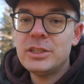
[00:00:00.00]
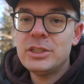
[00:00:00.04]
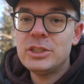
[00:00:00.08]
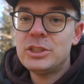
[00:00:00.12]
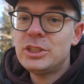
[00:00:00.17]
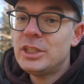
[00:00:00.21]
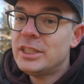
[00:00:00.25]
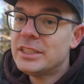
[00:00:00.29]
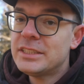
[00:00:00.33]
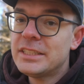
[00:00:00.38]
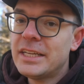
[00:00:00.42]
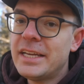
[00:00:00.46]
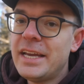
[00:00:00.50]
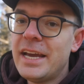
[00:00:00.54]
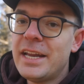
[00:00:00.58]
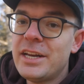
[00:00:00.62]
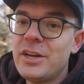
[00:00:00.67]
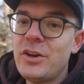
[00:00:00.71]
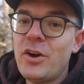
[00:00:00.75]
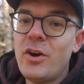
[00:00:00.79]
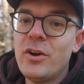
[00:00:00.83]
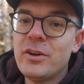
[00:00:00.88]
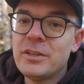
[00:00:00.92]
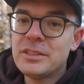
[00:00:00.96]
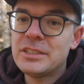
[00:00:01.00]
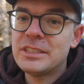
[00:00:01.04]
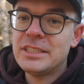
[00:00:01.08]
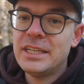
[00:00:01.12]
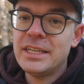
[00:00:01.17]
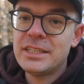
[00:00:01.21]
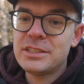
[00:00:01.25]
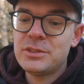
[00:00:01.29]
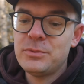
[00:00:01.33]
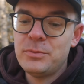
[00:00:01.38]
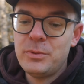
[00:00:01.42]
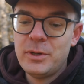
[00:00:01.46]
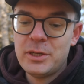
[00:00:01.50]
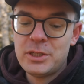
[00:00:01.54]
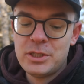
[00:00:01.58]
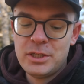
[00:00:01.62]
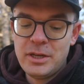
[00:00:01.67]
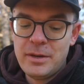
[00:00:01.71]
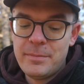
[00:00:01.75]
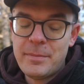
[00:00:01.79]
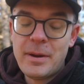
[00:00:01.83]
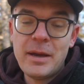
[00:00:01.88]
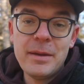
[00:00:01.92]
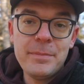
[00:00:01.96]
She has a Canon R6, which
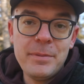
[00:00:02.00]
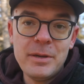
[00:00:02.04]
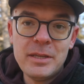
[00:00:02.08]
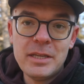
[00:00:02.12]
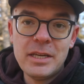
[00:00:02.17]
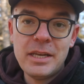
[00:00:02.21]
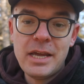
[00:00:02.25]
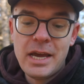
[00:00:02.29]
in my opinion